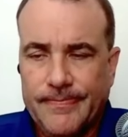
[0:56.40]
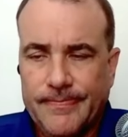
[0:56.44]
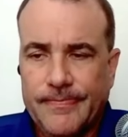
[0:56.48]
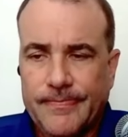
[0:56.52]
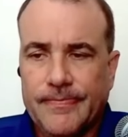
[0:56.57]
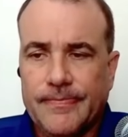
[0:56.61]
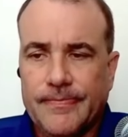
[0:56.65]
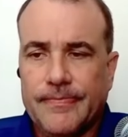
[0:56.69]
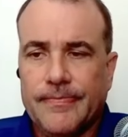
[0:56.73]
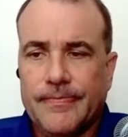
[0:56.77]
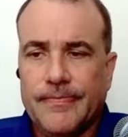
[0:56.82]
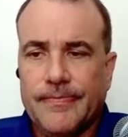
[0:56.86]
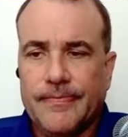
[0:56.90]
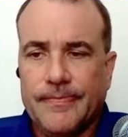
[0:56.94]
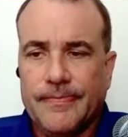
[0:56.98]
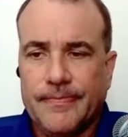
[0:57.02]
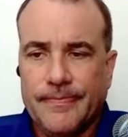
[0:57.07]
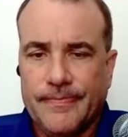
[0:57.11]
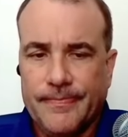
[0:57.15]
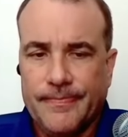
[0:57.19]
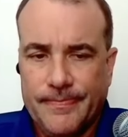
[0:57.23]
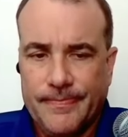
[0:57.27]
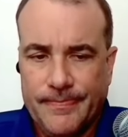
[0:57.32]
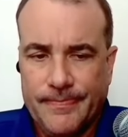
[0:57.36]

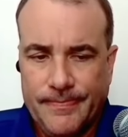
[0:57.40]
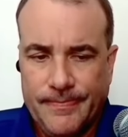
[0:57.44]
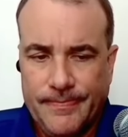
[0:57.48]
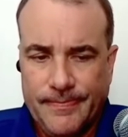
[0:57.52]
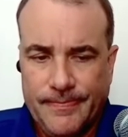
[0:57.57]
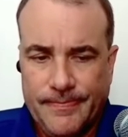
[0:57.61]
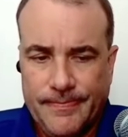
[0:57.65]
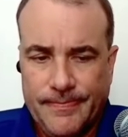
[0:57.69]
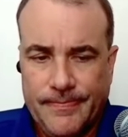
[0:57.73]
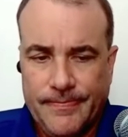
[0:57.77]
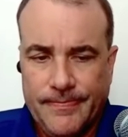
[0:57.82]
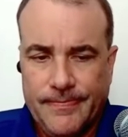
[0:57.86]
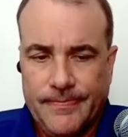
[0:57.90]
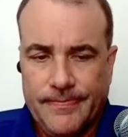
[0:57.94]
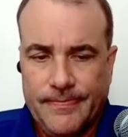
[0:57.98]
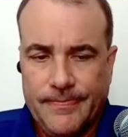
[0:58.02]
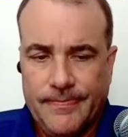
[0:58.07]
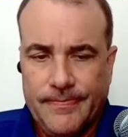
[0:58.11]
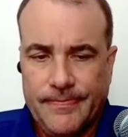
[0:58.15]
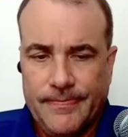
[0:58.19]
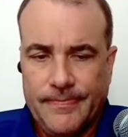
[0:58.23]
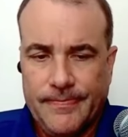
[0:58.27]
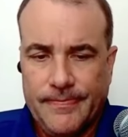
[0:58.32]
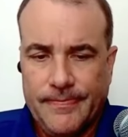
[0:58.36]

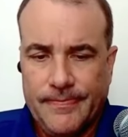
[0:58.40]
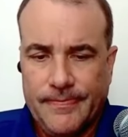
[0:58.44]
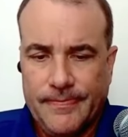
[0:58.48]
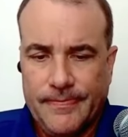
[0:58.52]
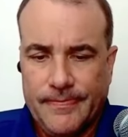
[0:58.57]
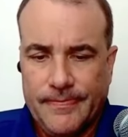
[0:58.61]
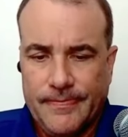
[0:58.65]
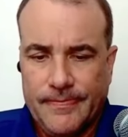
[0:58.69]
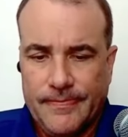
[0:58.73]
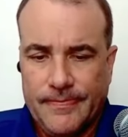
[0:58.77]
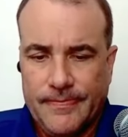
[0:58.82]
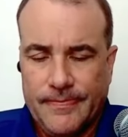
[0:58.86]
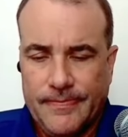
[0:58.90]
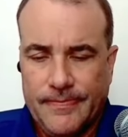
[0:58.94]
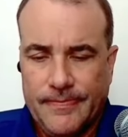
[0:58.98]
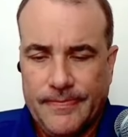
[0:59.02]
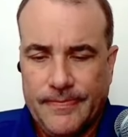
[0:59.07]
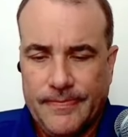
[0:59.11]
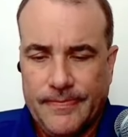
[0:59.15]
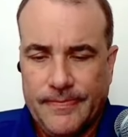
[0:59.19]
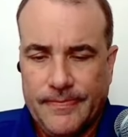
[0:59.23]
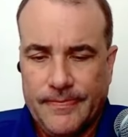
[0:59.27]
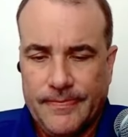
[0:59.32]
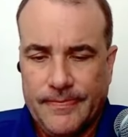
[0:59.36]

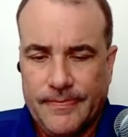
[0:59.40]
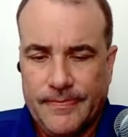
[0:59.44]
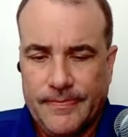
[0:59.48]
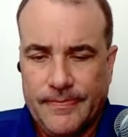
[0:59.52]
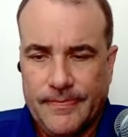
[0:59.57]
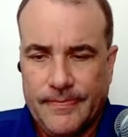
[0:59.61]
This person isn't speaking.